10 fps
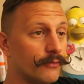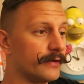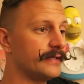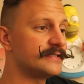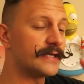
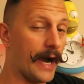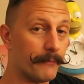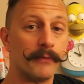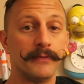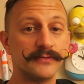or at least
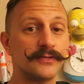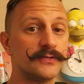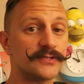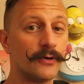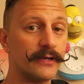comparable to
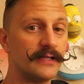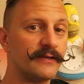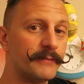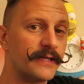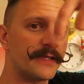the Sony,
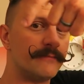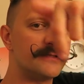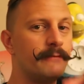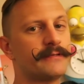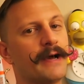leave me a
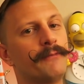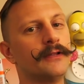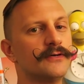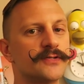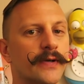thumbs up down
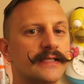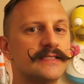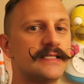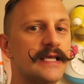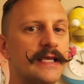below so I
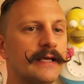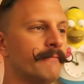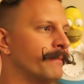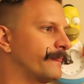can see